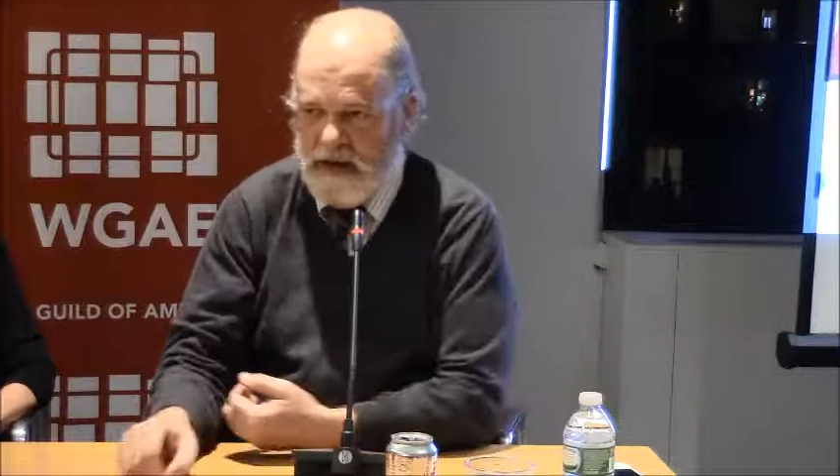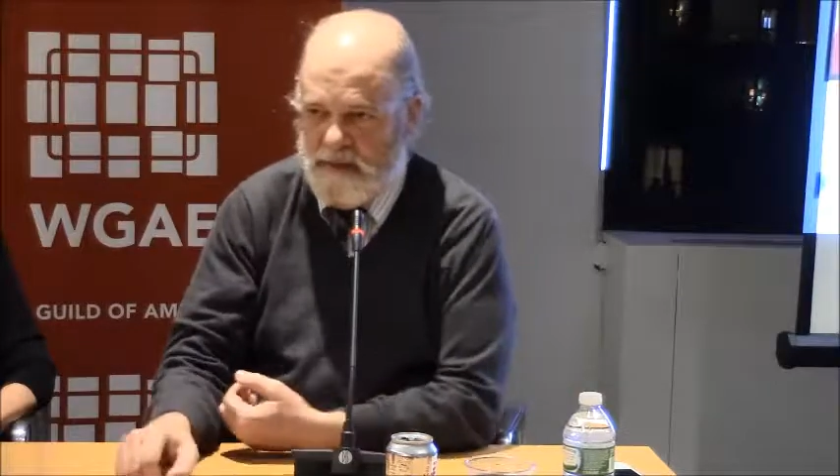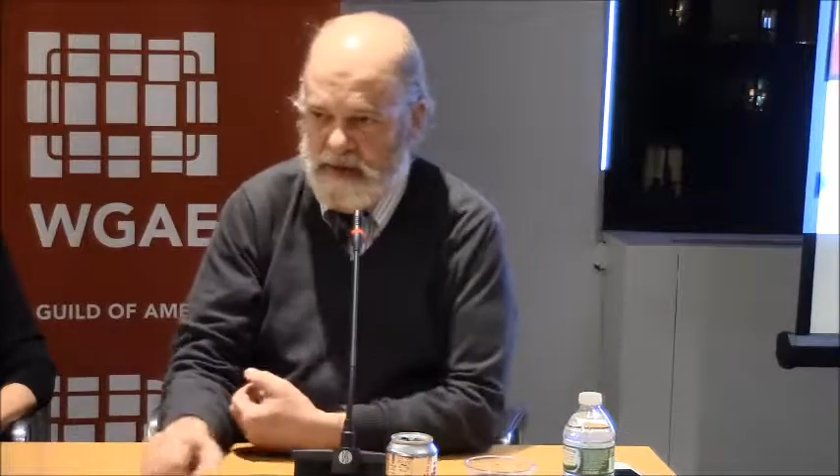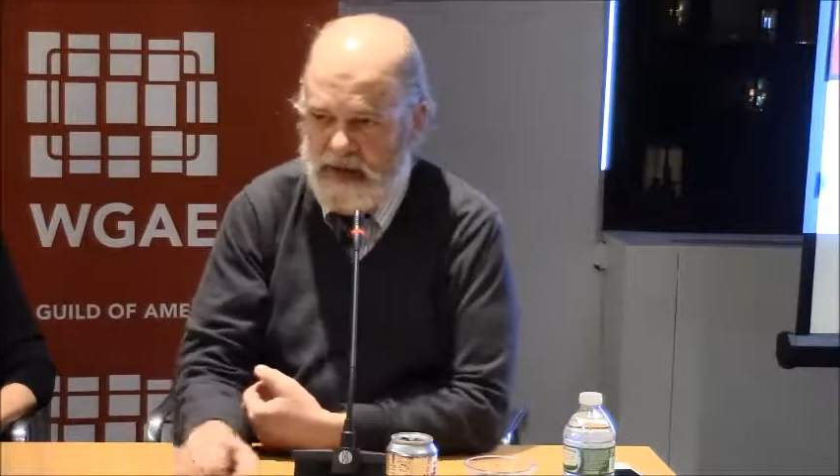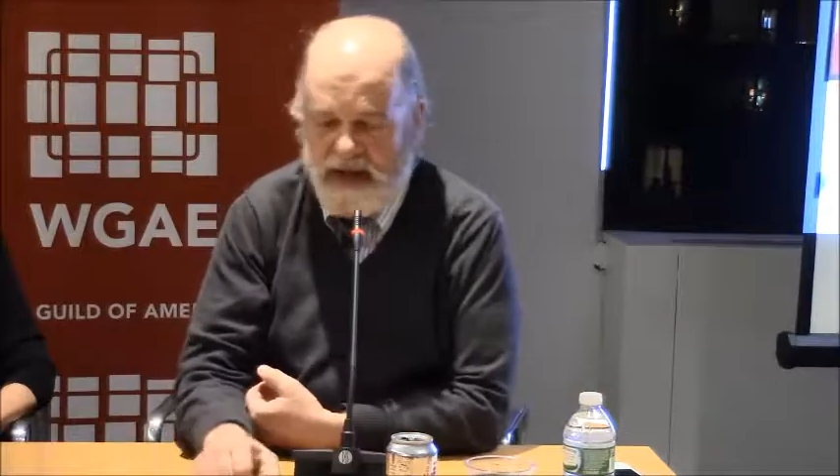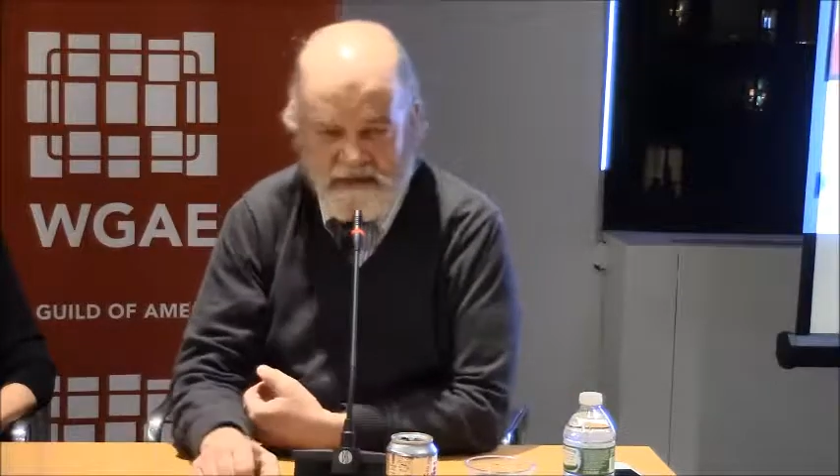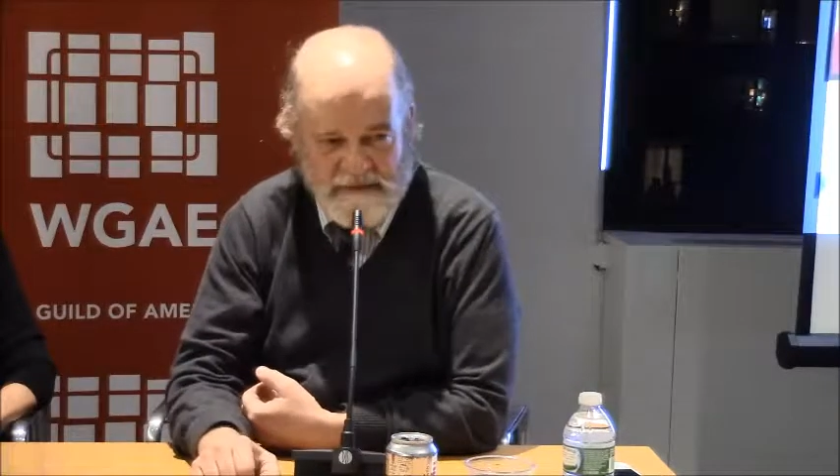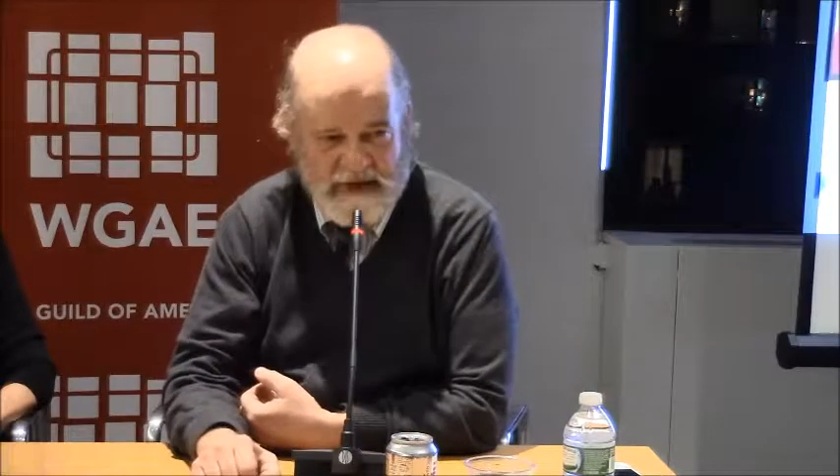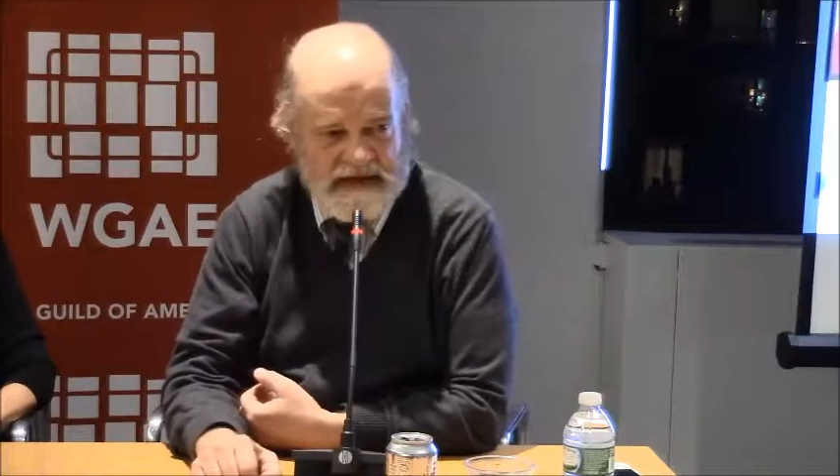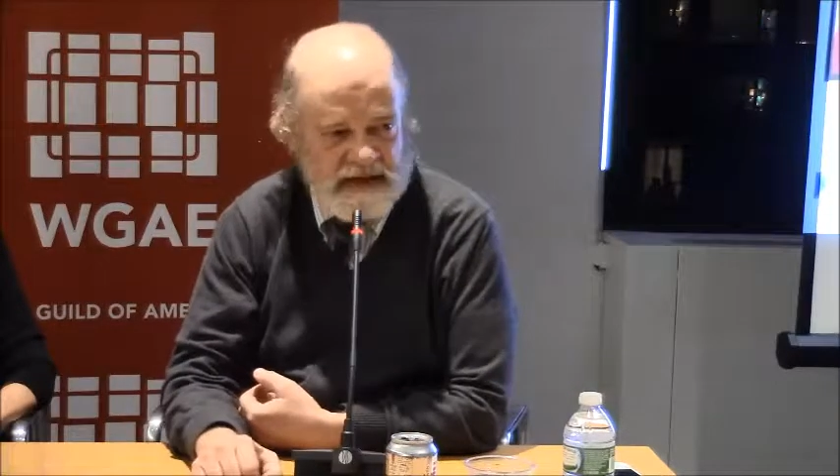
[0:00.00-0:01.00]
made
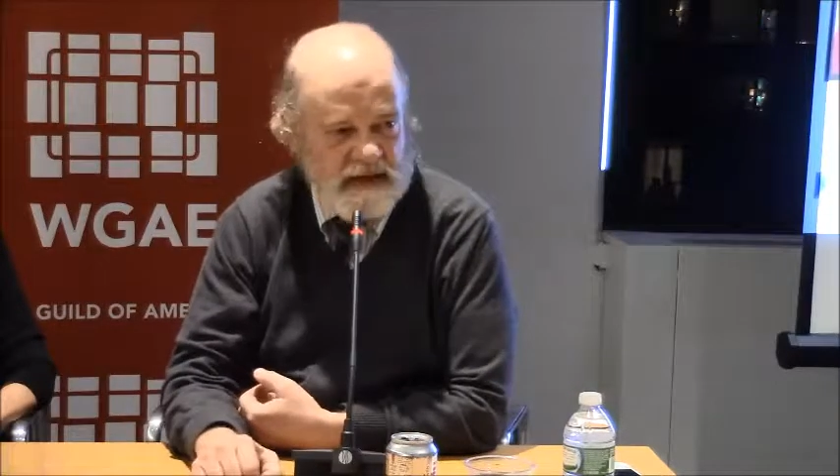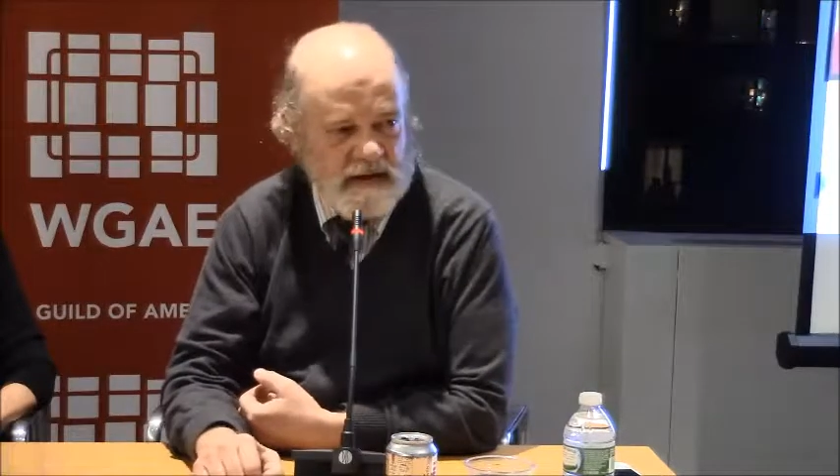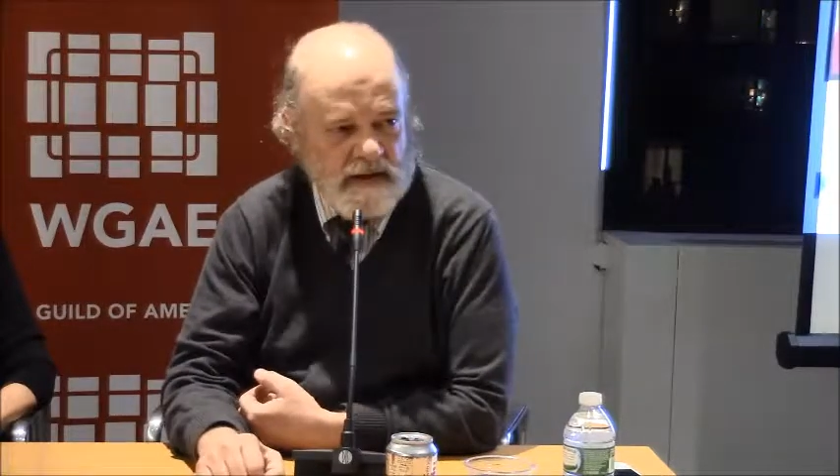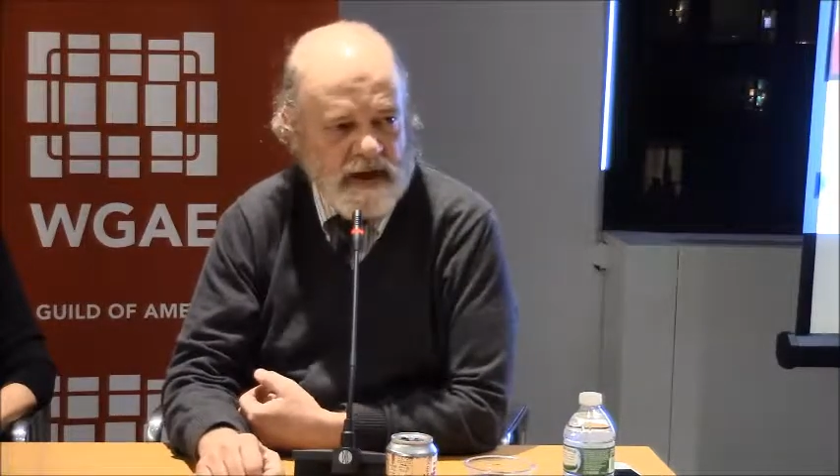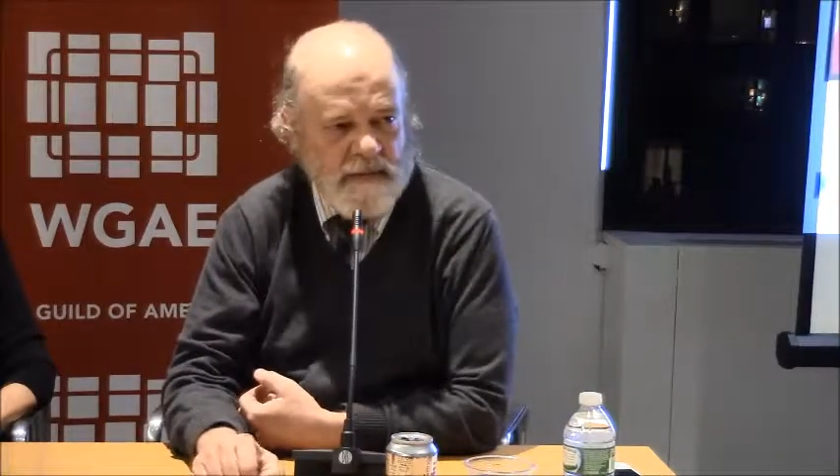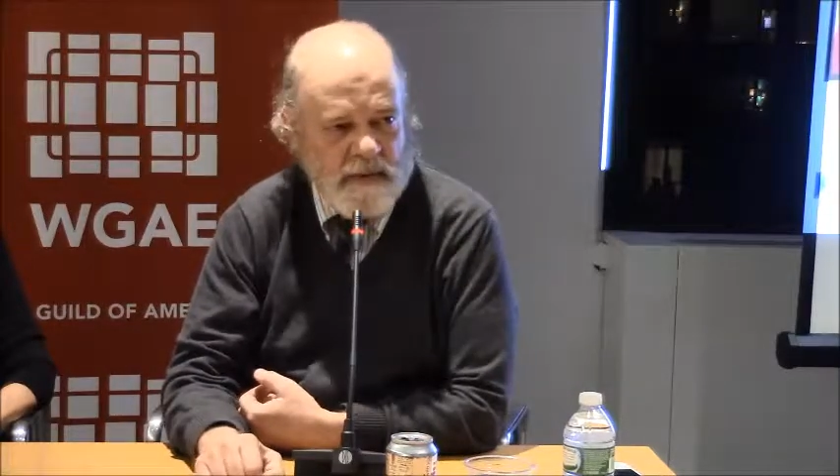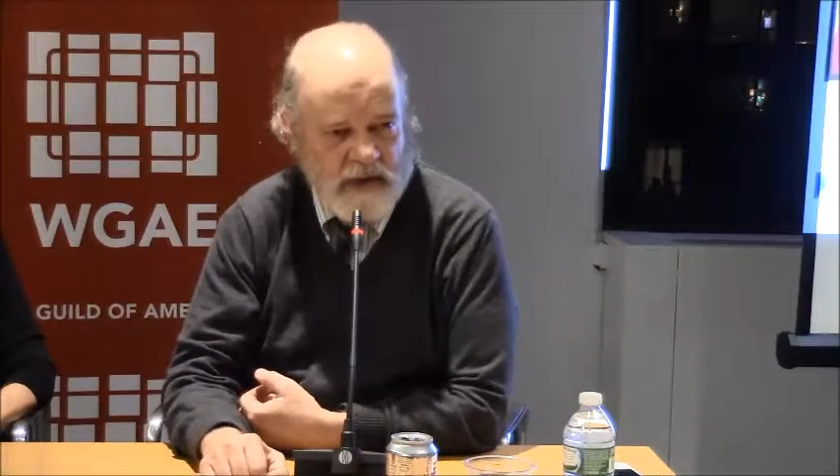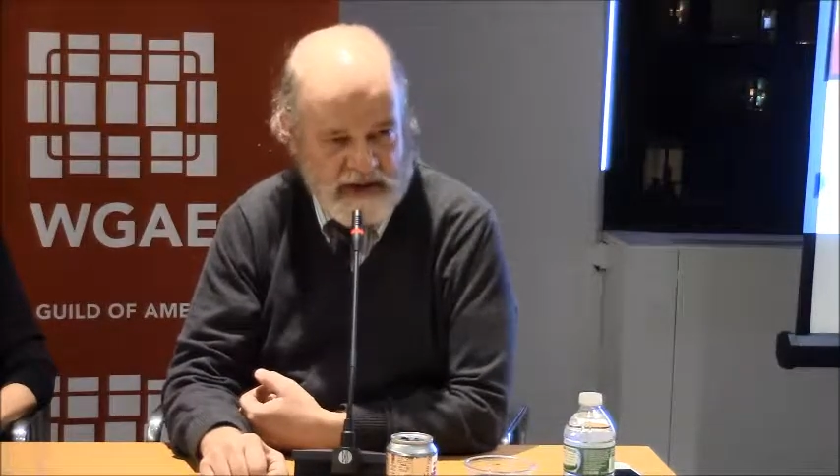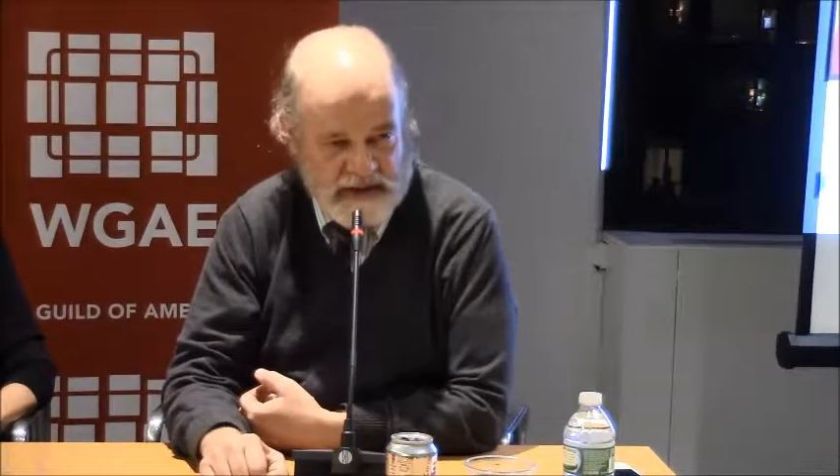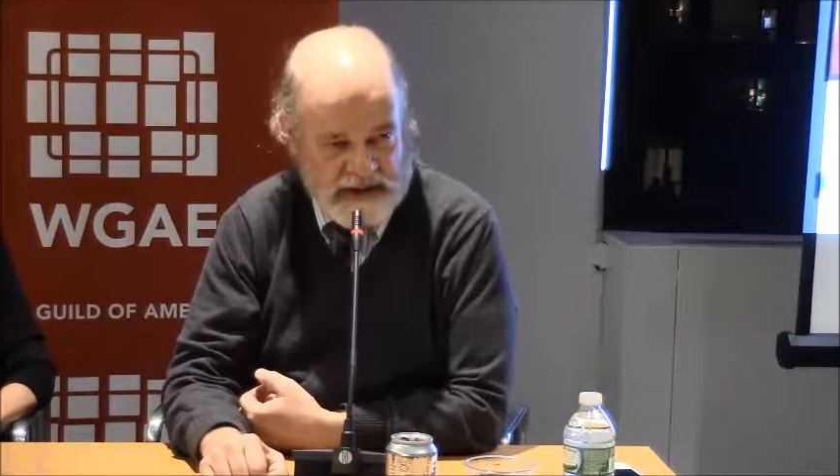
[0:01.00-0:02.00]
every single day
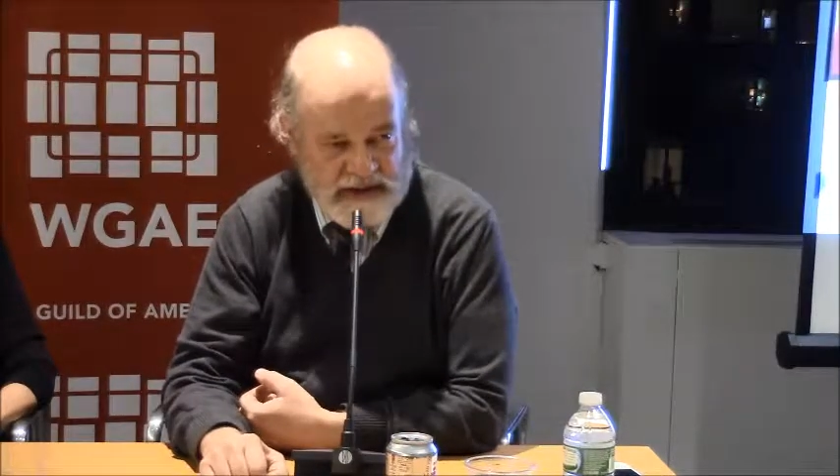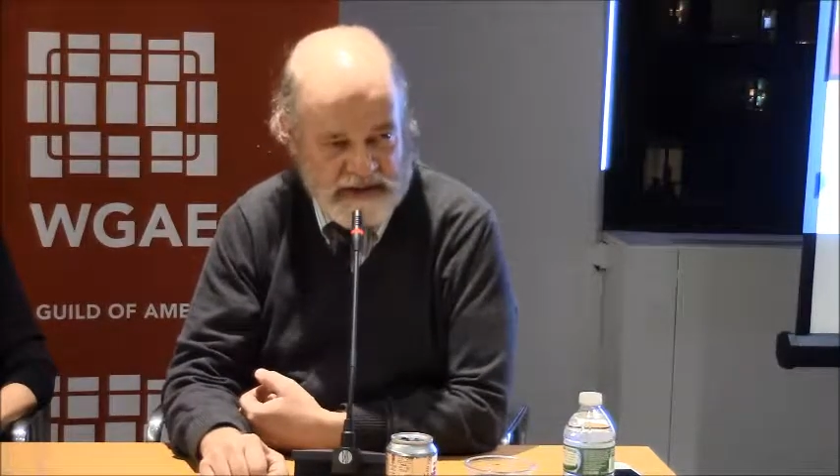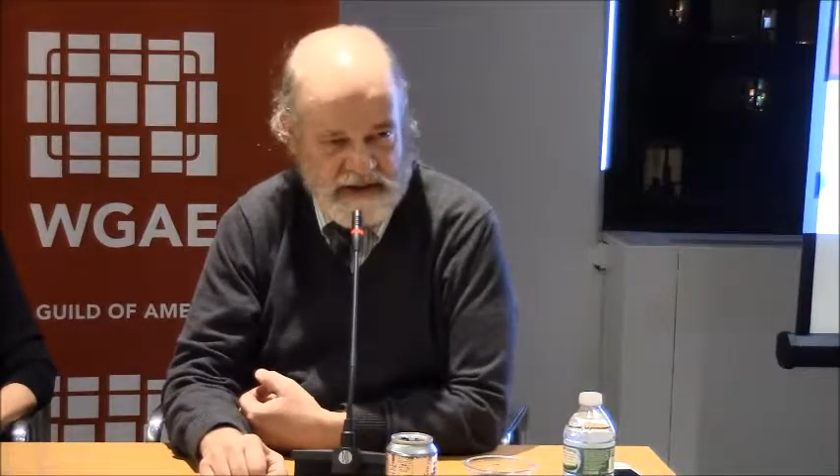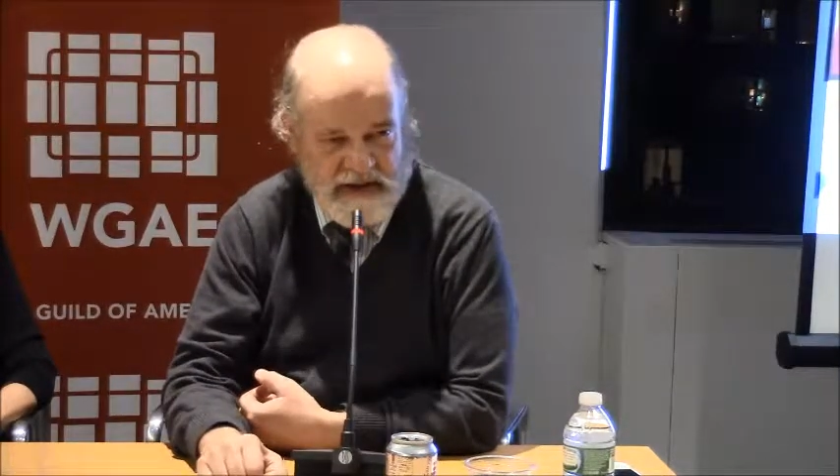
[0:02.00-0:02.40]
precious,